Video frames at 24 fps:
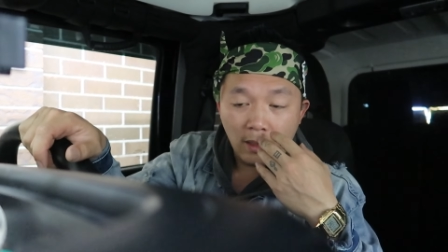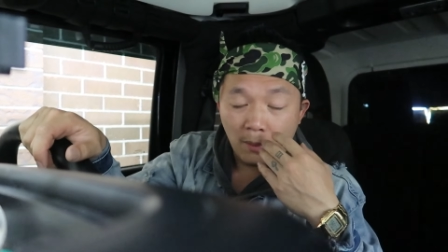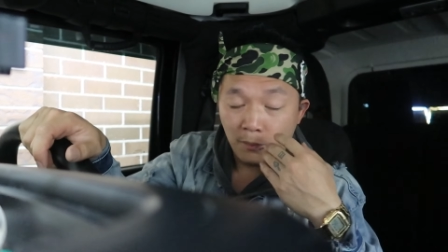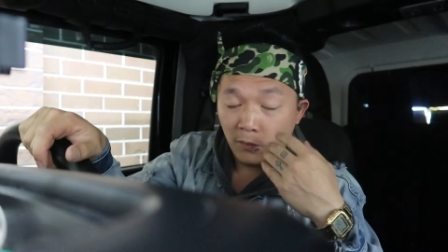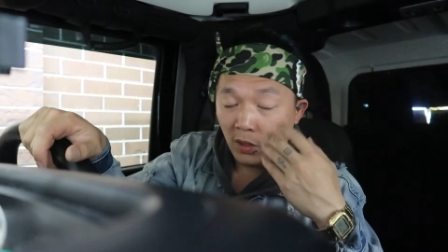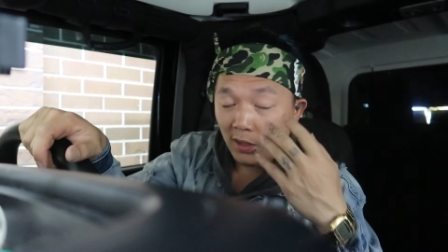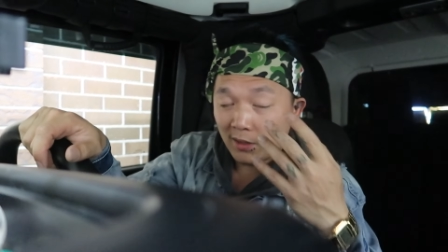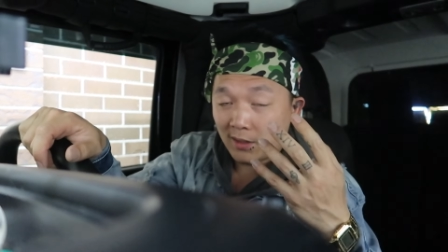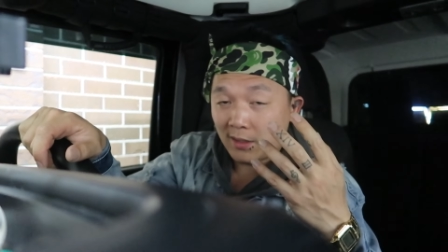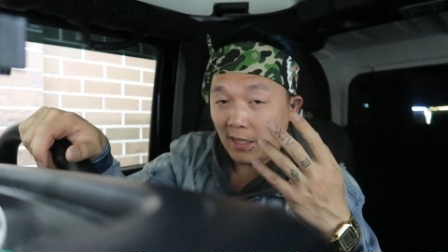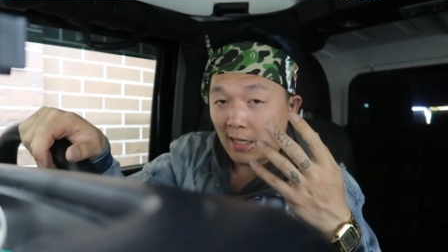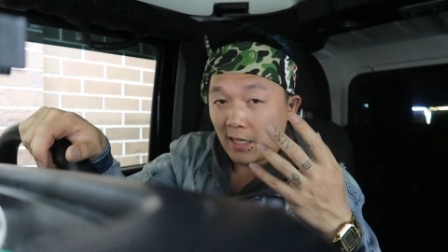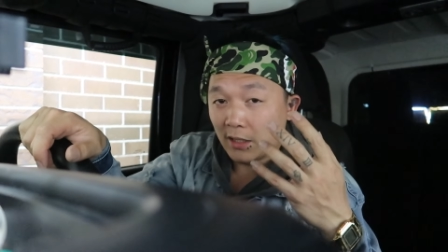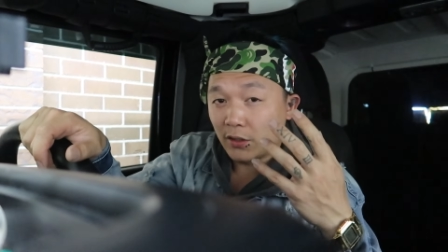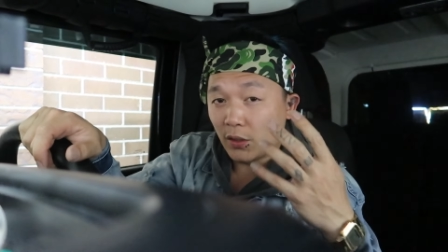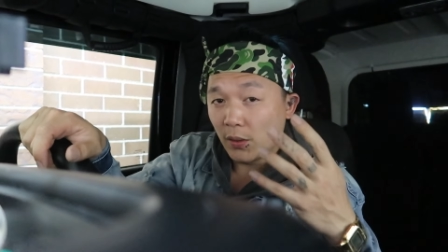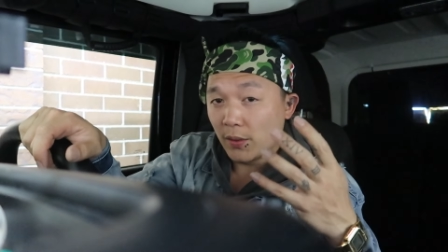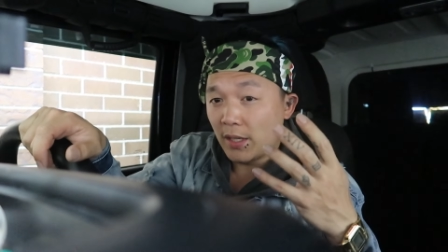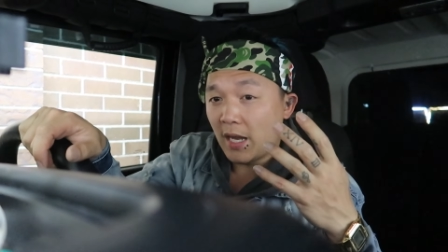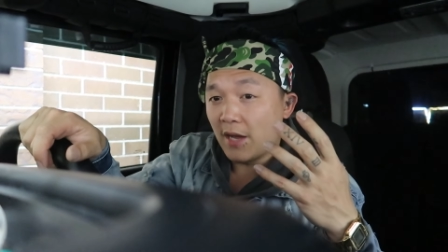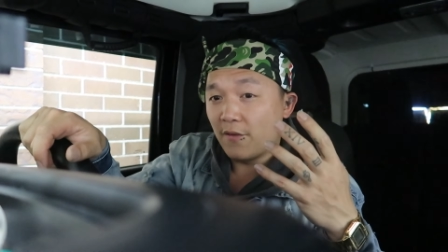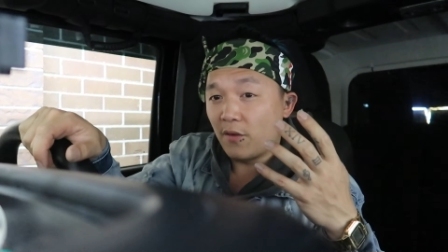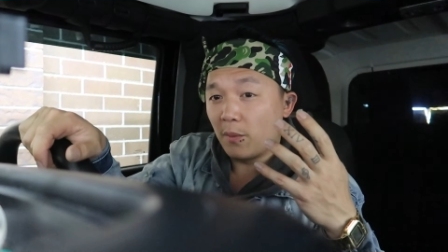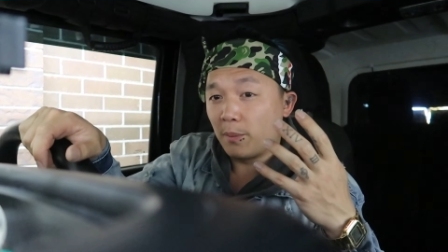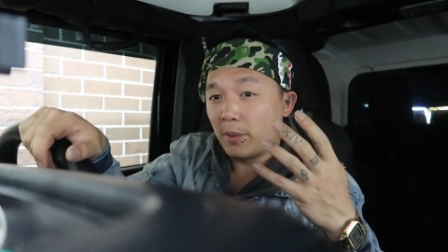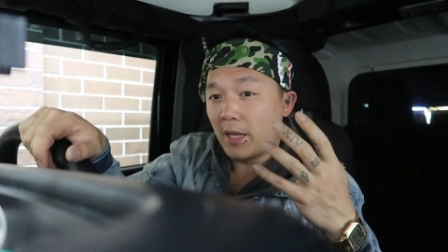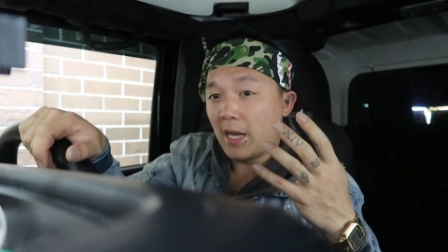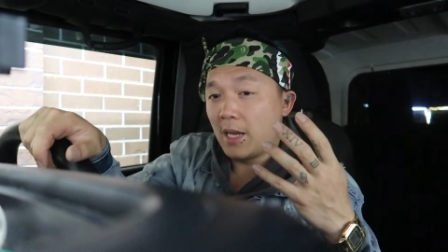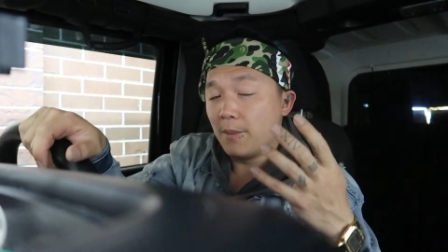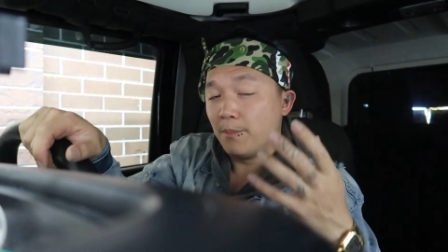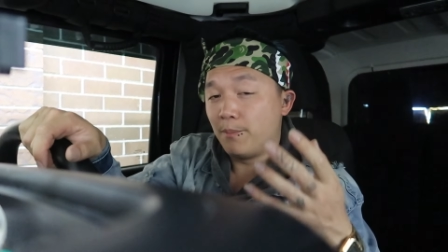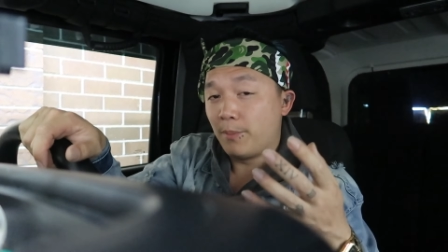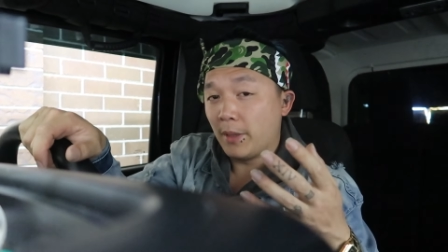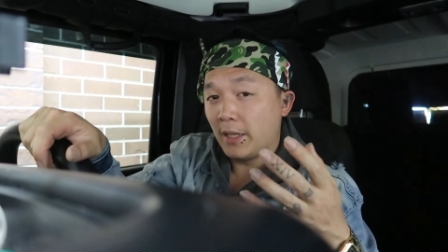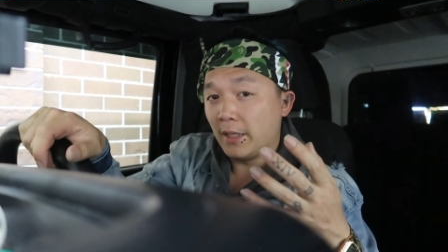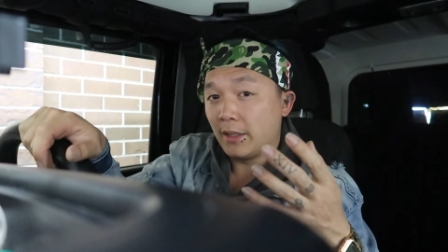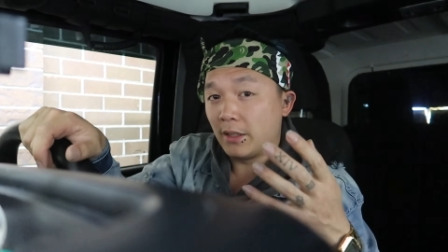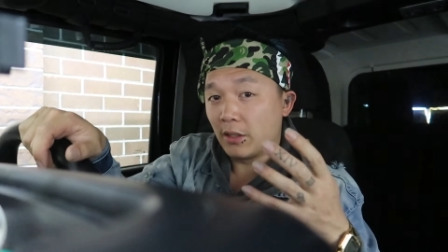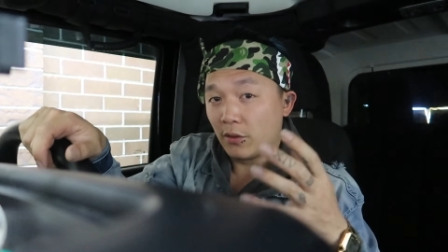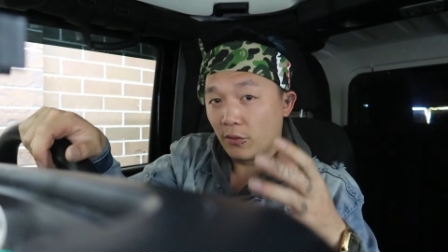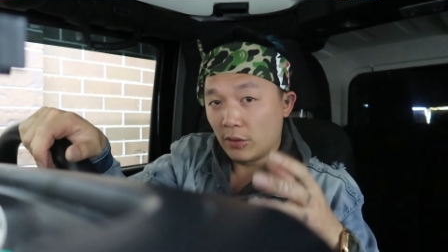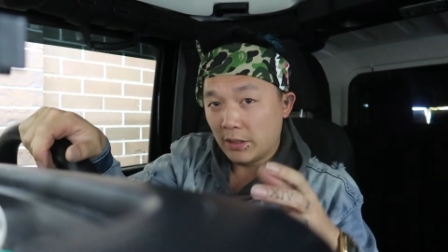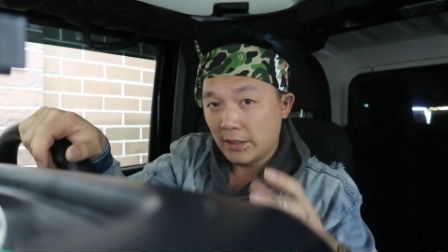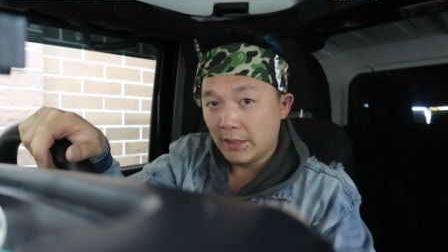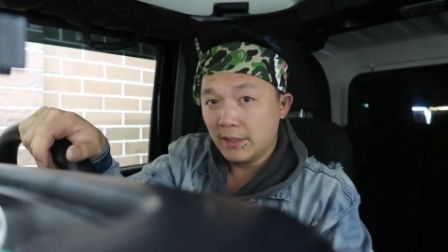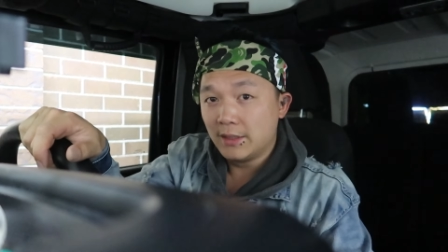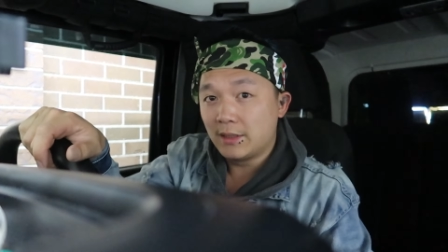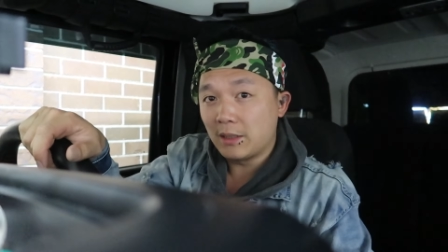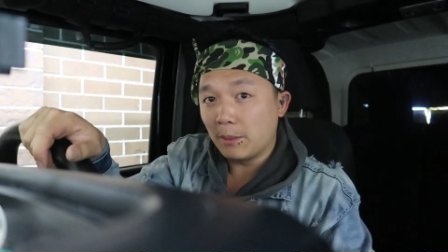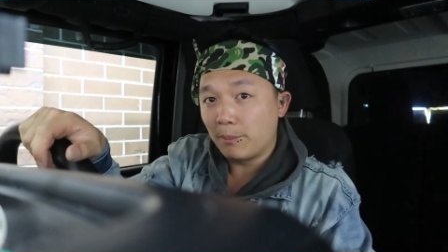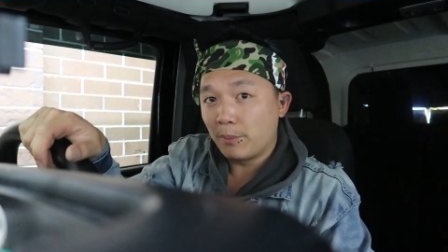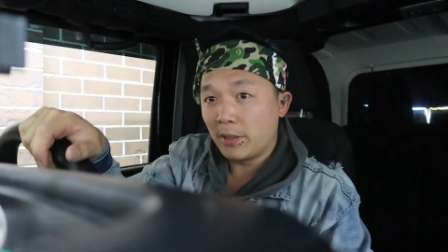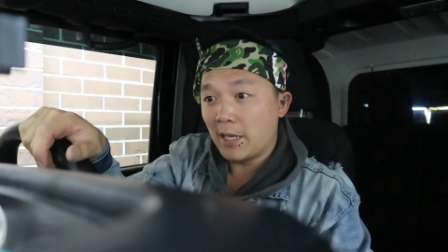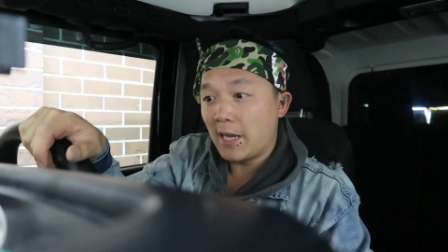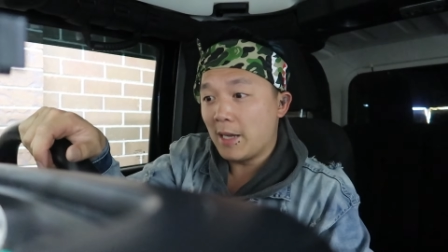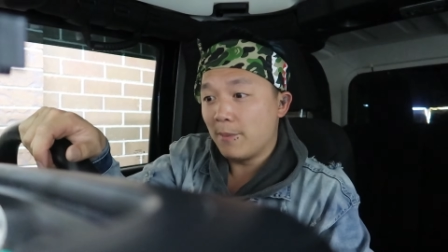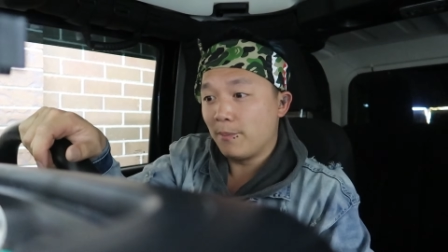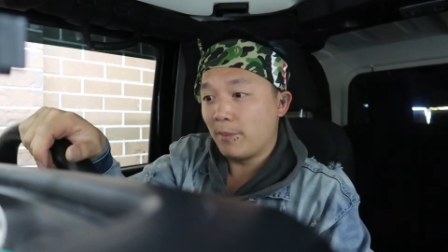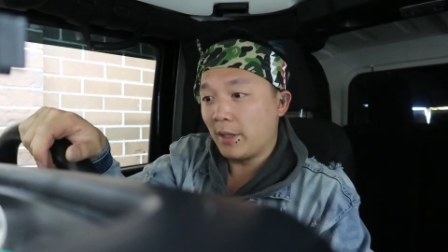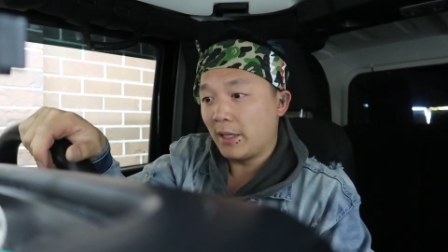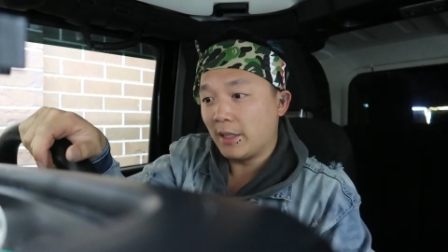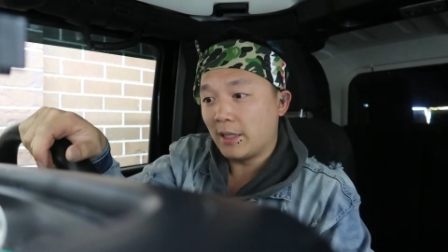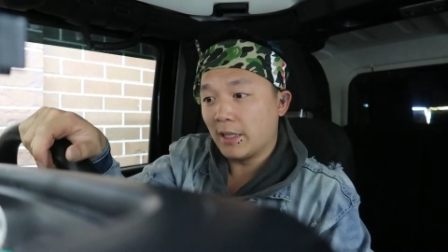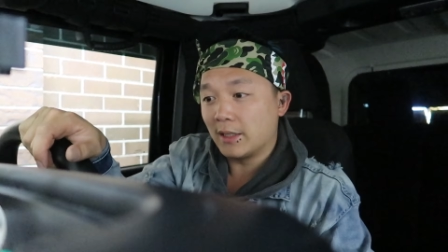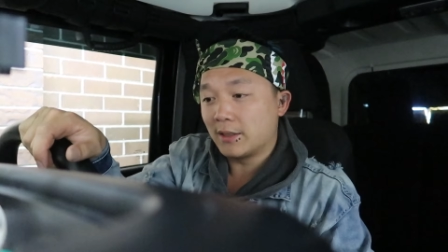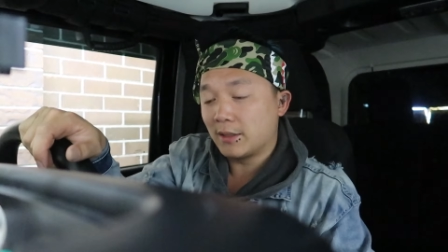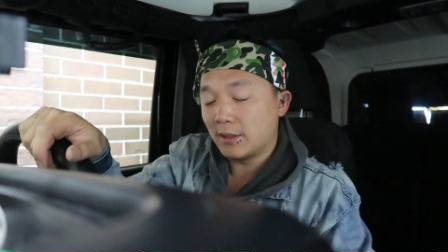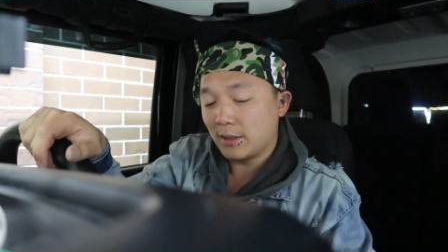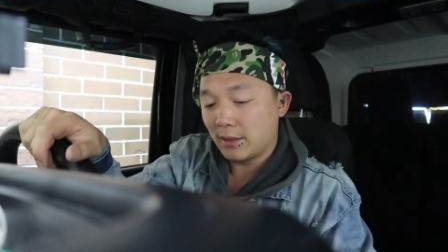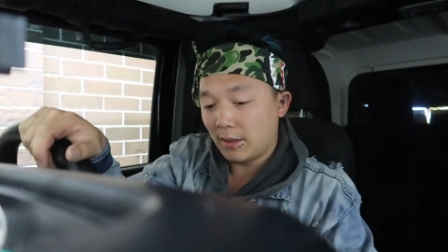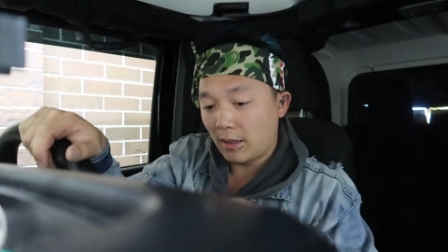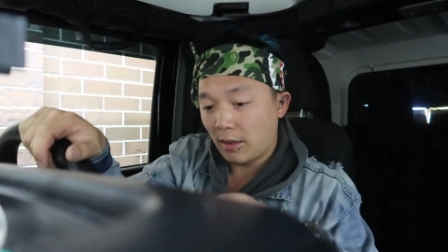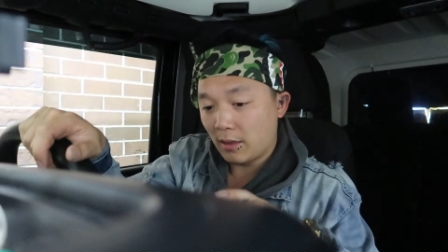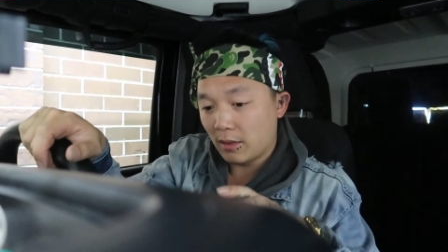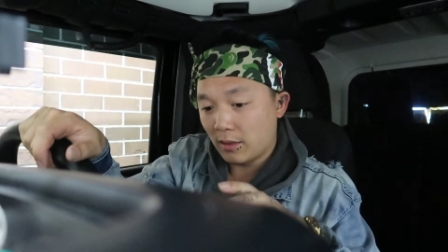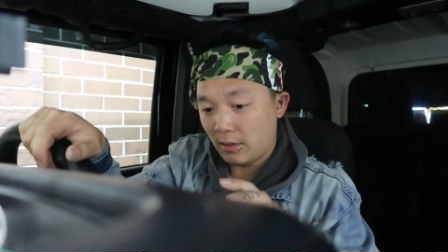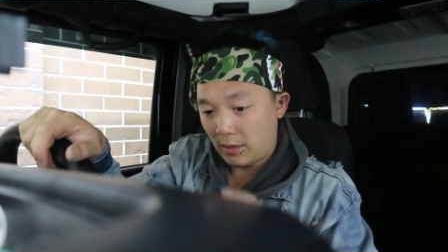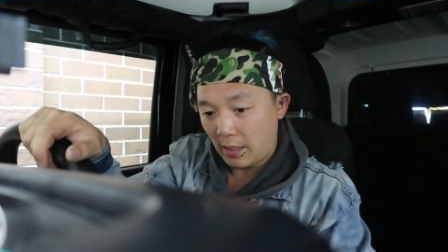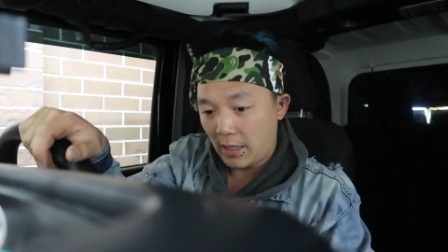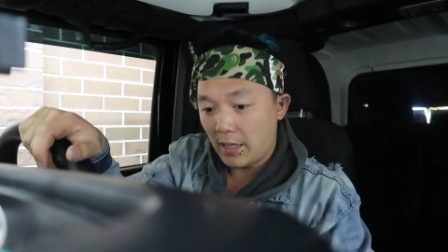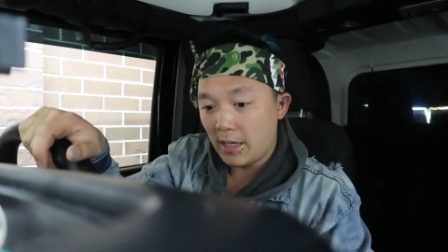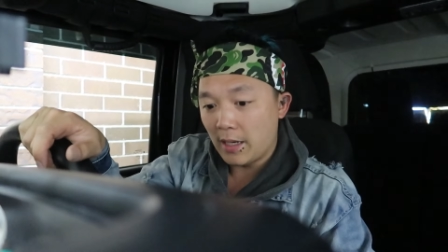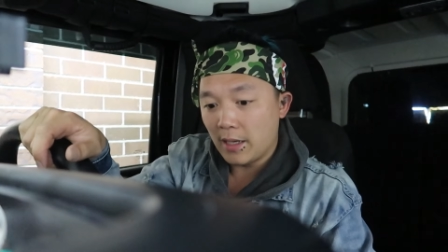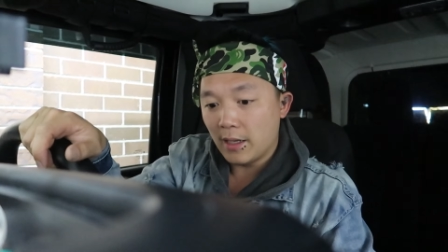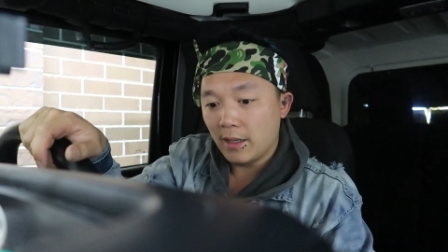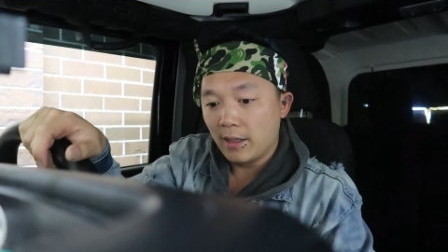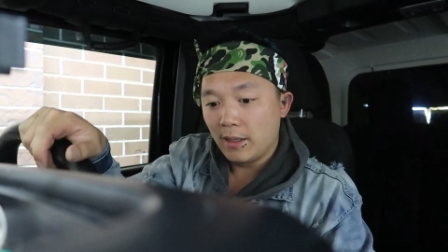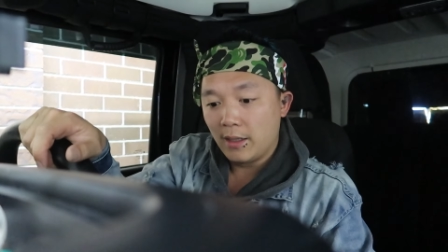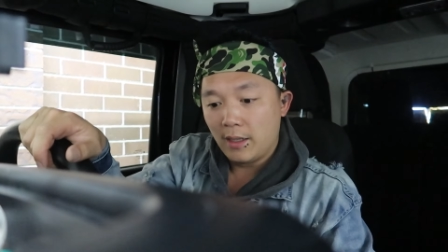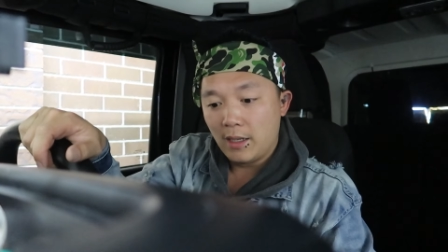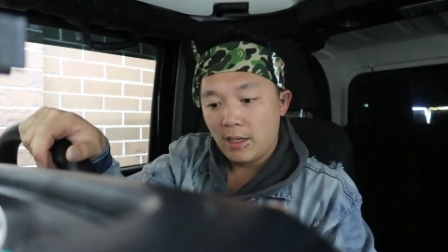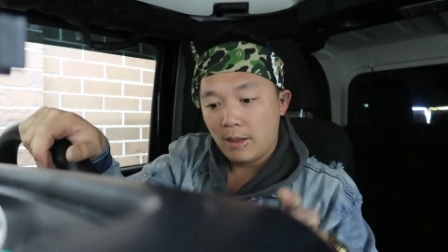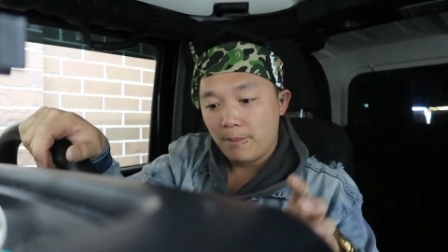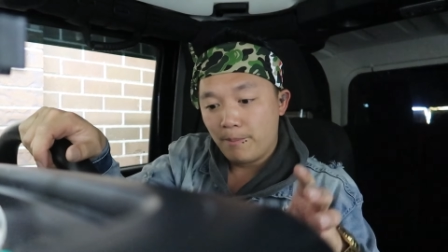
I'm not saying I don't have a plan B. There is a plan B that's there,